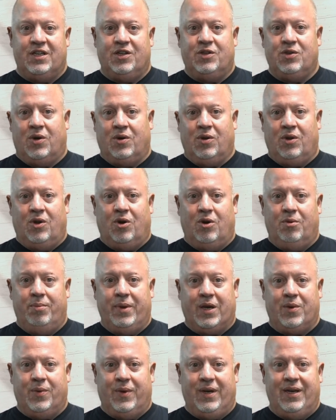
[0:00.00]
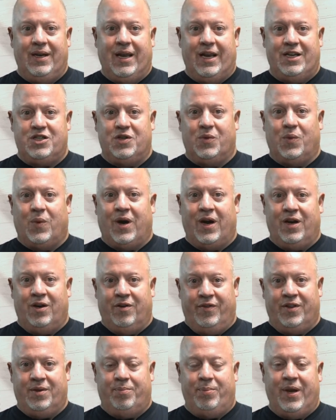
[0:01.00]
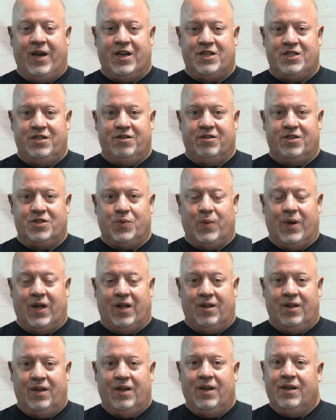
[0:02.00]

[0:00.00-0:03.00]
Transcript: in total home equity nationwide over the past year as well.